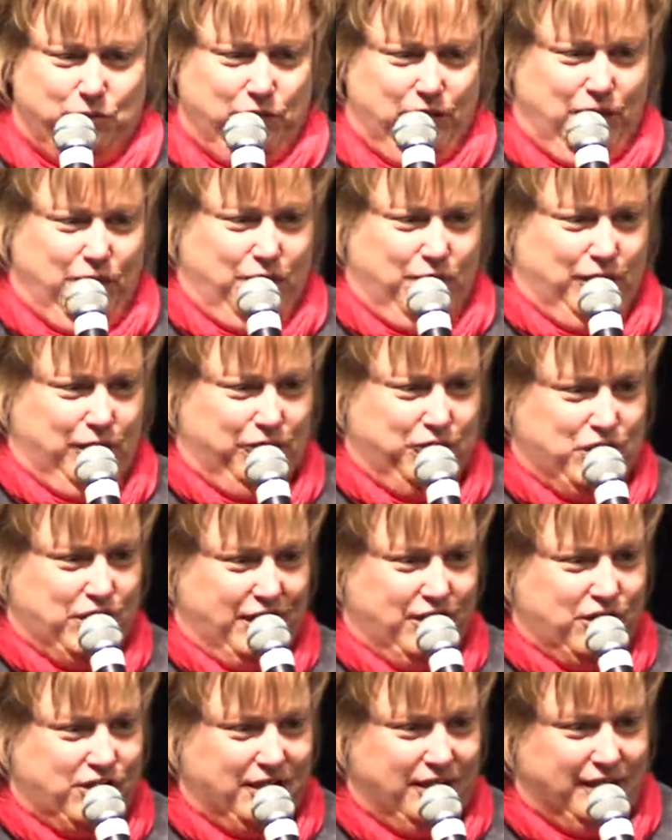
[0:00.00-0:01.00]
role of
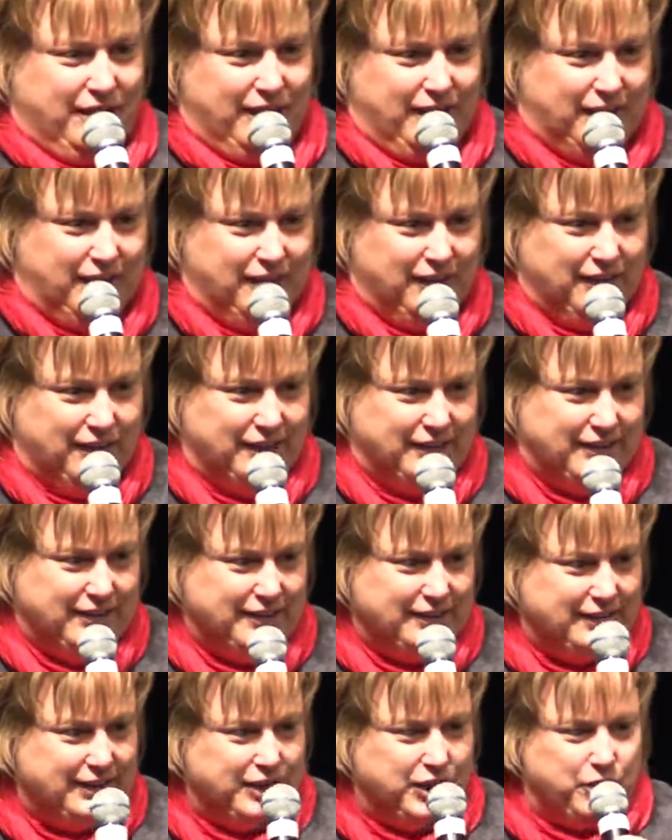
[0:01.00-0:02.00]
teacher leader,
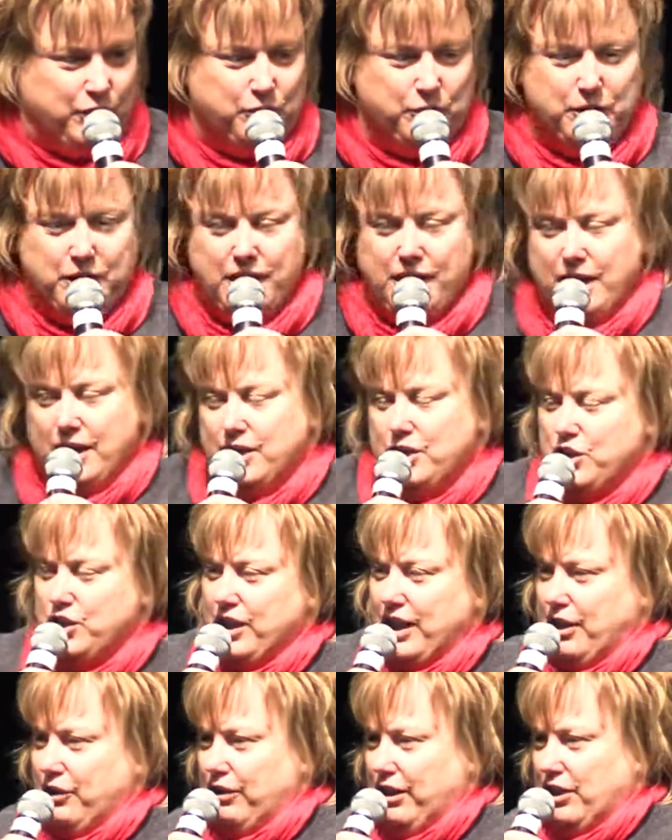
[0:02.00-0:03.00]
you know,
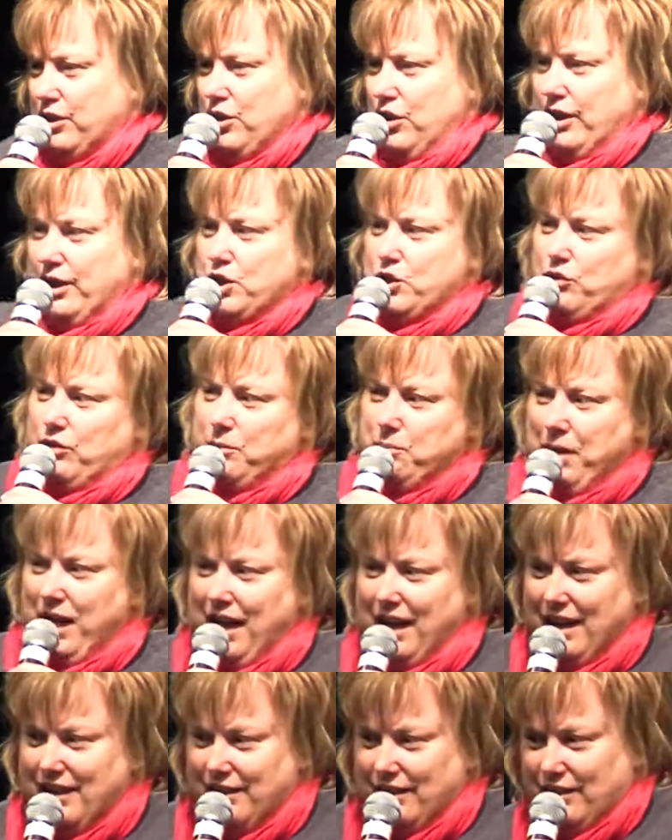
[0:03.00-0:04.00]
sharing knowledge or
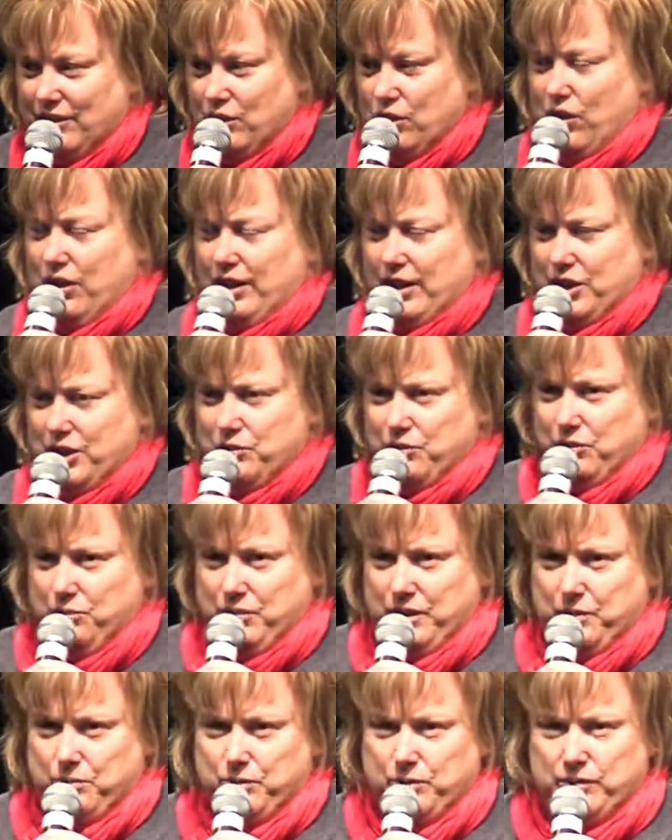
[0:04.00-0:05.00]
imparting knowledge with
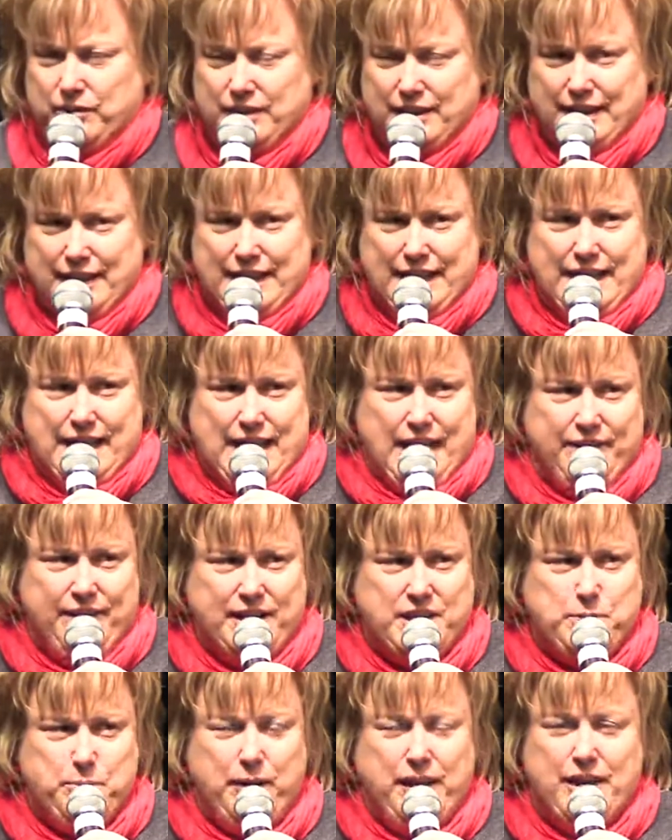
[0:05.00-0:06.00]
people. And
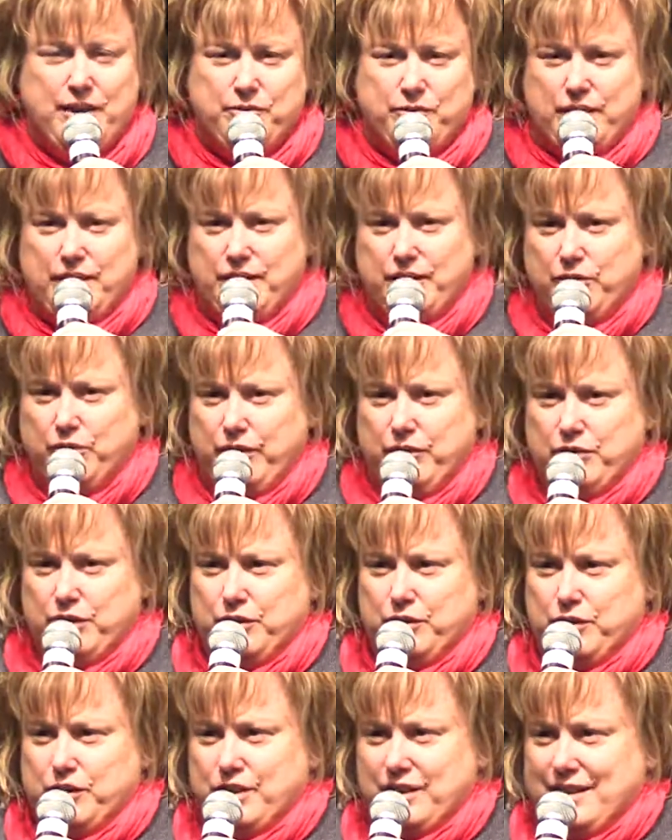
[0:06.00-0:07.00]
that's part of one of the
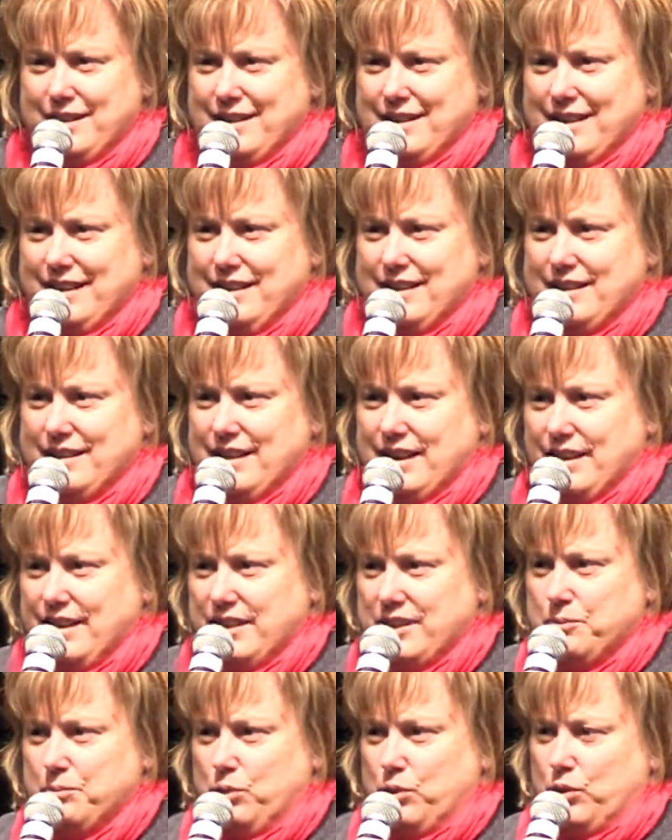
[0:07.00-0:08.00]
revolutions that the internet
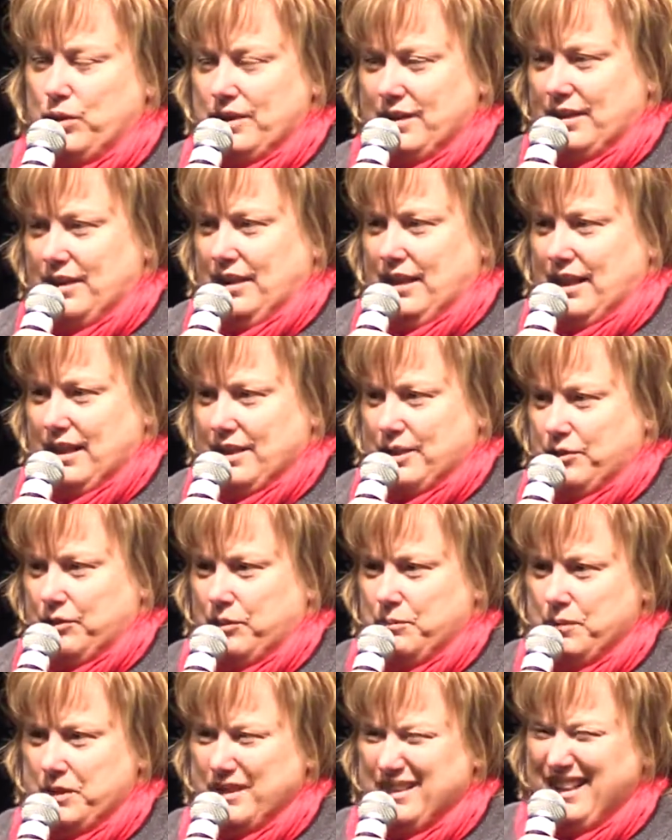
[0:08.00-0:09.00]
has brought to
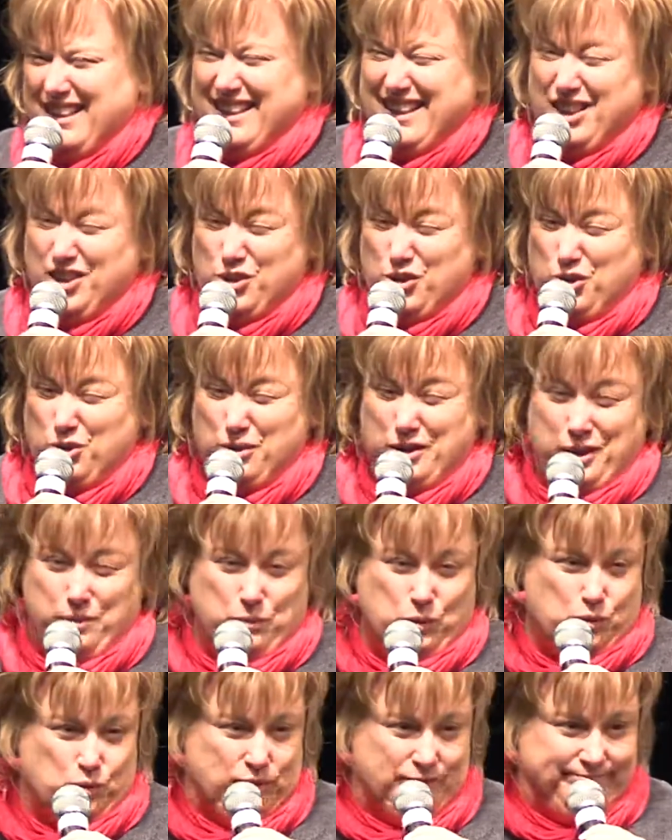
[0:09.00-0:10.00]
classrooms, because that ain't true
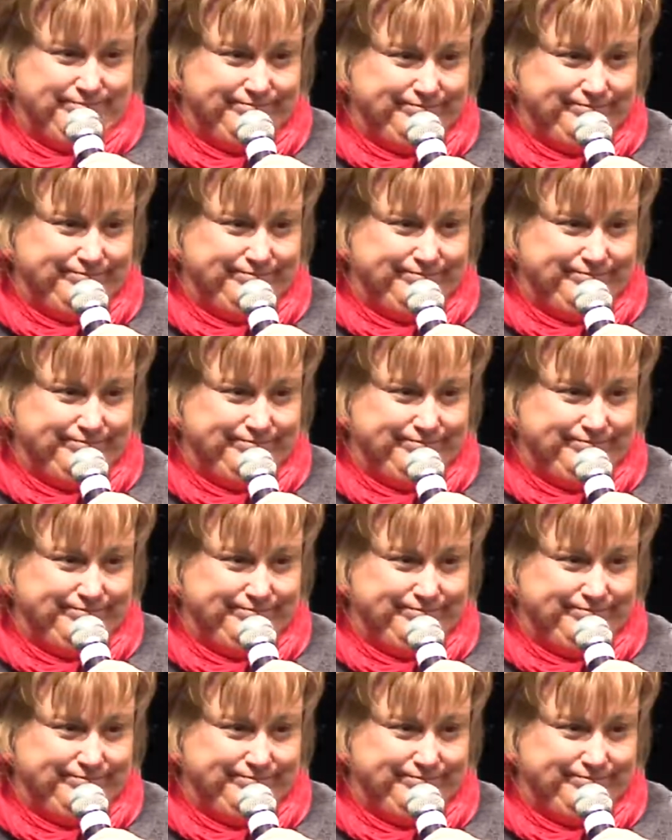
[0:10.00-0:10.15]
anymore.